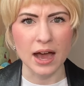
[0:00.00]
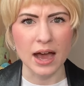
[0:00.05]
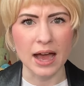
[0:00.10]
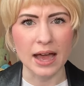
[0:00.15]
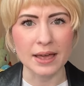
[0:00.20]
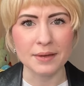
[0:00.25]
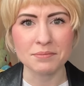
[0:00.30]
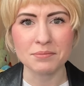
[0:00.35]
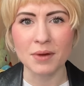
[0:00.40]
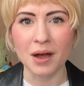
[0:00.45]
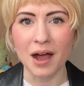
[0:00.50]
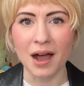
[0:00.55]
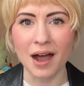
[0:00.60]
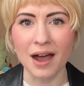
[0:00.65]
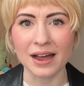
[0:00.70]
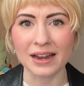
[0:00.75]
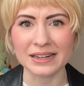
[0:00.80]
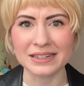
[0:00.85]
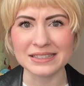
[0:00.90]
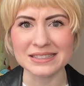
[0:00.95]
I'm
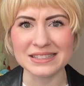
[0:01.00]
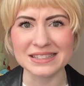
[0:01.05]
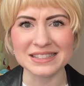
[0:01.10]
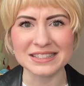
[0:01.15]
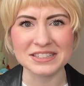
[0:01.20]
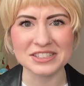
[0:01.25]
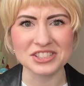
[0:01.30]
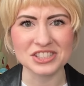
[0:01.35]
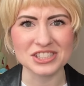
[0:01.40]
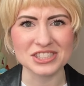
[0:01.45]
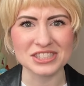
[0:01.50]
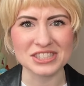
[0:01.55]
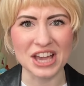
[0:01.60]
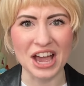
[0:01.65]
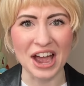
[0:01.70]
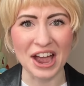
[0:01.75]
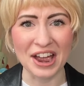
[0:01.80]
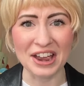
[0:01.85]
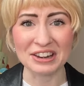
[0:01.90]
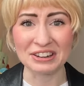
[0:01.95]
honestly just
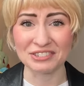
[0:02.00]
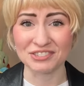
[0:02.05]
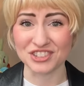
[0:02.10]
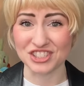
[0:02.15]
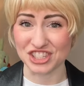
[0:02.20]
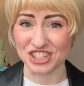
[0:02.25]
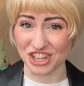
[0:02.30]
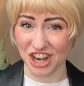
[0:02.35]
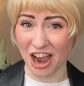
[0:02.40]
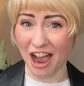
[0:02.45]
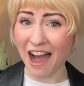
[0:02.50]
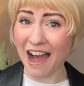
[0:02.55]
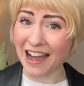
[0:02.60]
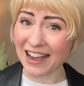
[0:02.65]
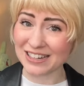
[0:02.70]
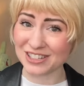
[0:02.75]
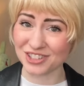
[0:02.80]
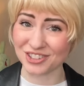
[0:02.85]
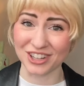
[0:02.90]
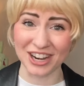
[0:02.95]
kind of
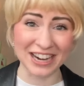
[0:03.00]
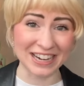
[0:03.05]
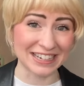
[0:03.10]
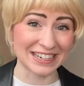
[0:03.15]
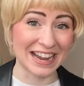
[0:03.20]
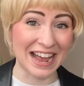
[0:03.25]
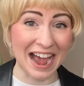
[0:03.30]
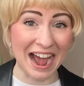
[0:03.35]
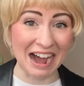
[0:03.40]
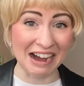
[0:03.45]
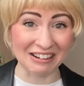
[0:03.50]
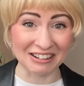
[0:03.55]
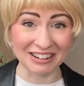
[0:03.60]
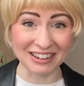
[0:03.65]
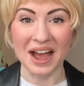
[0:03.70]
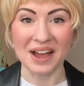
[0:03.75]
shocked right now.